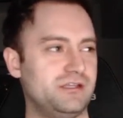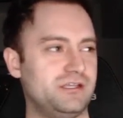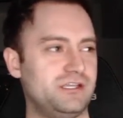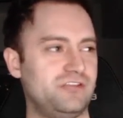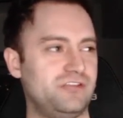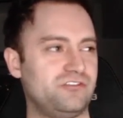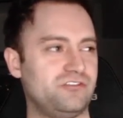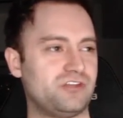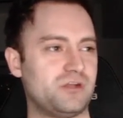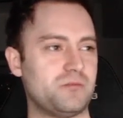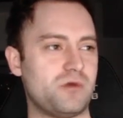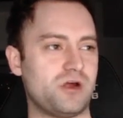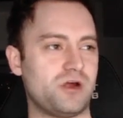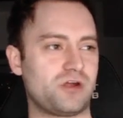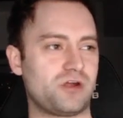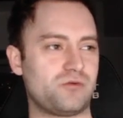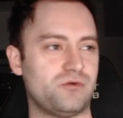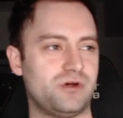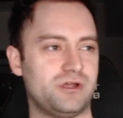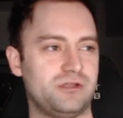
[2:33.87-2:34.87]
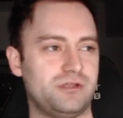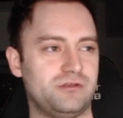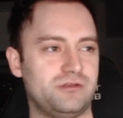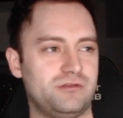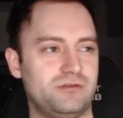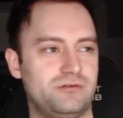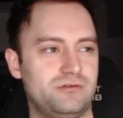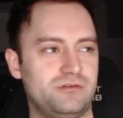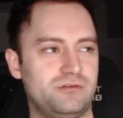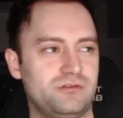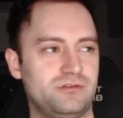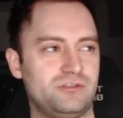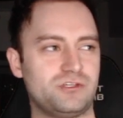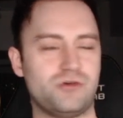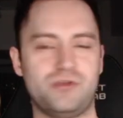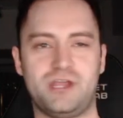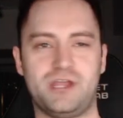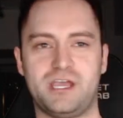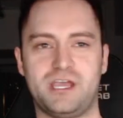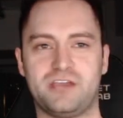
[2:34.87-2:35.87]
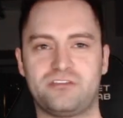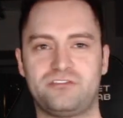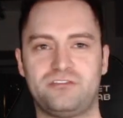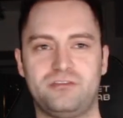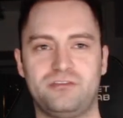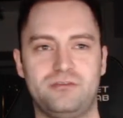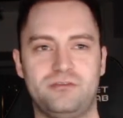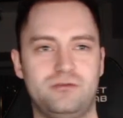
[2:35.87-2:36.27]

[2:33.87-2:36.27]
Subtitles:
he's going to mark one, go next,